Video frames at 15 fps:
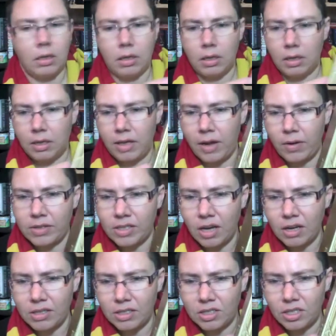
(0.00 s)
Now it's hard to
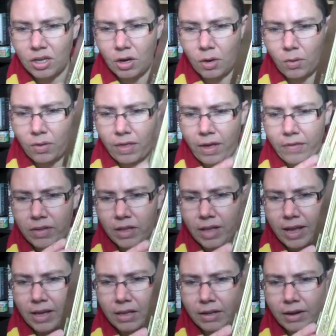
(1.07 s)
show without the light
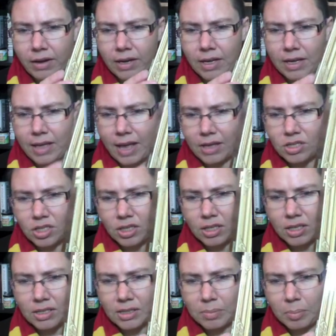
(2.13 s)
glaring and catching
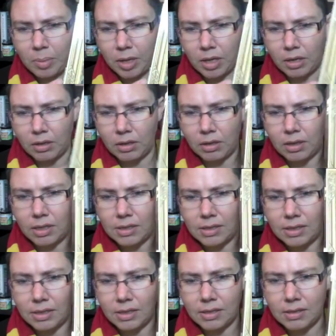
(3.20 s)
this, but this
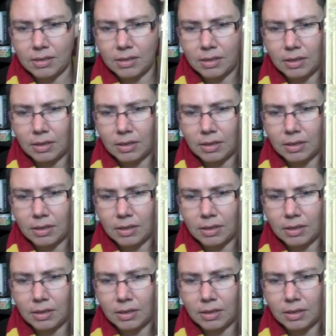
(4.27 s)
is